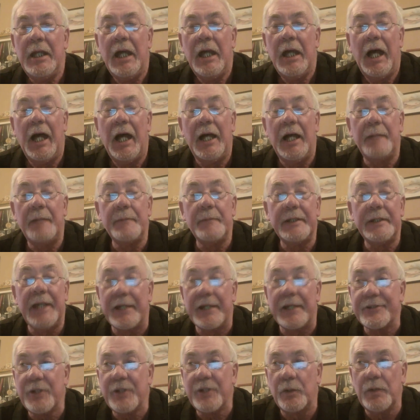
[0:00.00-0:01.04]
Yeah.
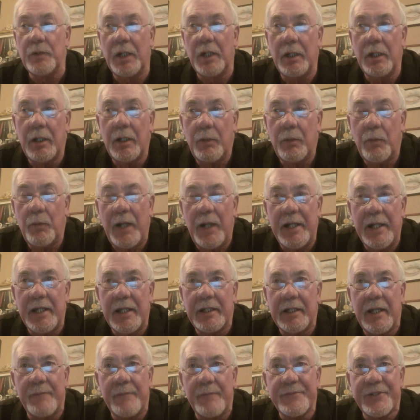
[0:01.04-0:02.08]
So when it
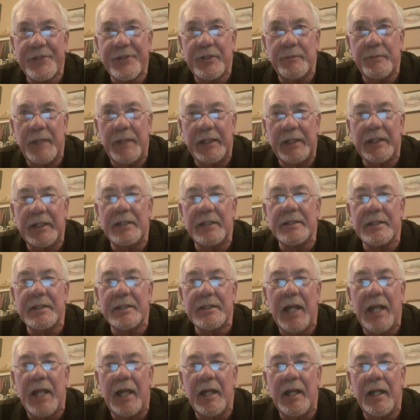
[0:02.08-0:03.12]
comes to making
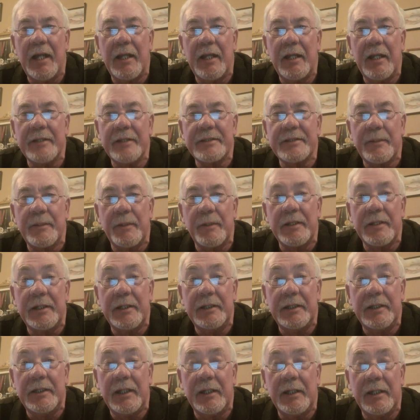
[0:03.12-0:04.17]
some of the